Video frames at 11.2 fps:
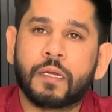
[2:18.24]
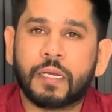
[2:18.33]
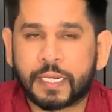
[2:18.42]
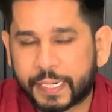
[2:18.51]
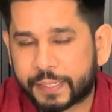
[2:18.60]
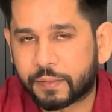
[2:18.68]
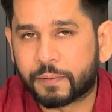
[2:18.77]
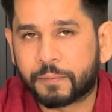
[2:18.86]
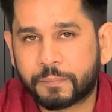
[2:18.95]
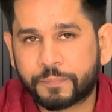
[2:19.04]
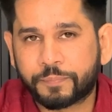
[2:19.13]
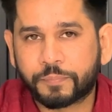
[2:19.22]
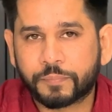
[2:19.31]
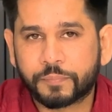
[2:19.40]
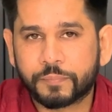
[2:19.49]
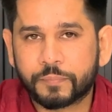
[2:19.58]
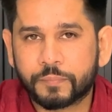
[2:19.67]
later.
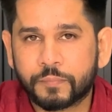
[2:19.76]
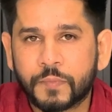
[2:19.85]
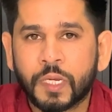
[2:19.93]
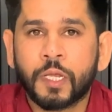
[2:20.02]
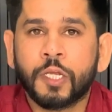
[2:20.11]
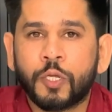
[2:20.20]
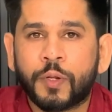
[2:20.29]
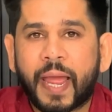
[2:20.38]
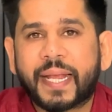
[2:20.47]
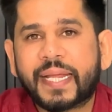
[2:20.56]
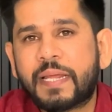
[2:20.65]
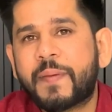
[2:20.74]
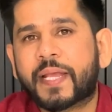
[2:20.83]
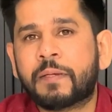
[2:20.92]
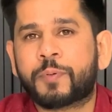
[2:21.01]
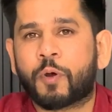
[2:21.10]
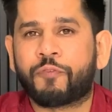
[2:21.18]
Your academic
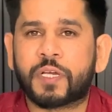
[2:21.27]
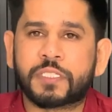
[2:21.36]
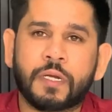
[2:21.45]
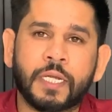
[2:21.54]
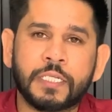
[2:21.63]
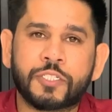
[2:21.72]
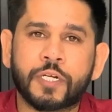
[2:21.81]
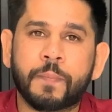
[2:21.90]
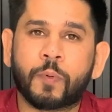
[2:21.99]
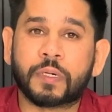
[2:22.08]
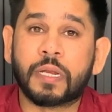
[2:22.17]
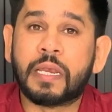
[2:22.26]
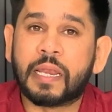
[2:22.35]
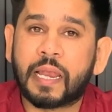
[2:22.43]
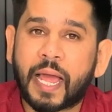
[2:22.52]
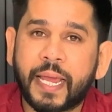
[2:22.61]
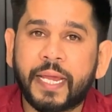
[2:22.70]
and professional history put a
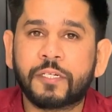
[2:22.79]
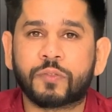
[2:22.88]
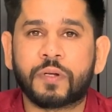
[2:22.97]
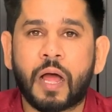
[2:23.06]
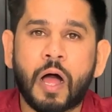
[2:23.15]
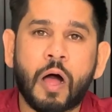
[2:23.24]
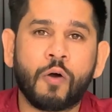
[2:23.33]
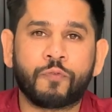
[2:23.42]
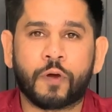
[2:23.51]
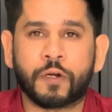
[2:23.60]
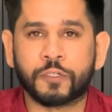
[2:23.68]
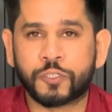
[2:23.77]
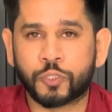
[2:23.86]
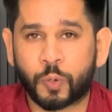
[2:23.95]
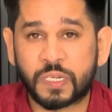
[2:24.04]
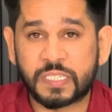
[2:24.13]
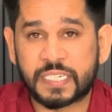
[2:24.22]
light on how far your
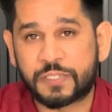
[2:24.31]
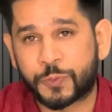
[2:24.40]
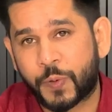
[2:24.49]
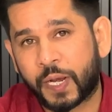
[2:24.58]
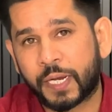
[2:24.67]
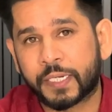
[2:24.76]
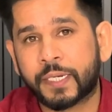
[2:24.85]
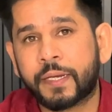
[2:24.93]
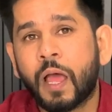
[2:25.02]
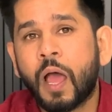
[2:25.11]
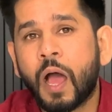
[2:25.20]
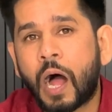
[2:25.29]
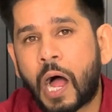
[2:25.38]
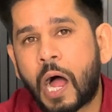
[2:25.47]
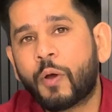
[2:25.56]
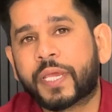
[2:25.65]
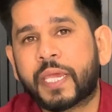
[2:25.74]
choice is related,
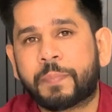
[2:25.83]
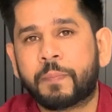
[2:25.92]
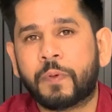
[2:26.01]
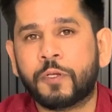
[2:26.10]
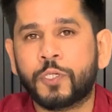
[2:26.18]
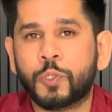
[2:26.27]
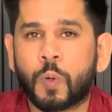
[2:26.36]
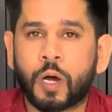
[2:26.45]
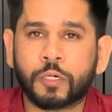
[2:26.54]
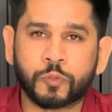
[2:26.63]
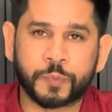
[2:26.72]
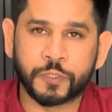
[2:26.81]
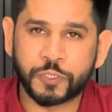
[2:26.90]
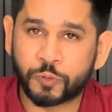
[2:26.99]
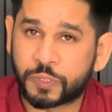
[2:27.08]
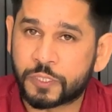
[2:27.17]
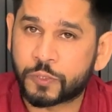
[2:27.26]
how capable you are to
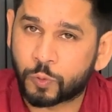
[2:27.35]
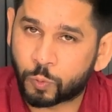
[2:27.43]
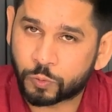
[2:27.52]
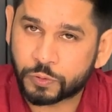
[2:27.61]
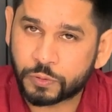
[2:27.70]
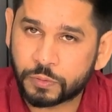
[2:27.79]
pursue this course.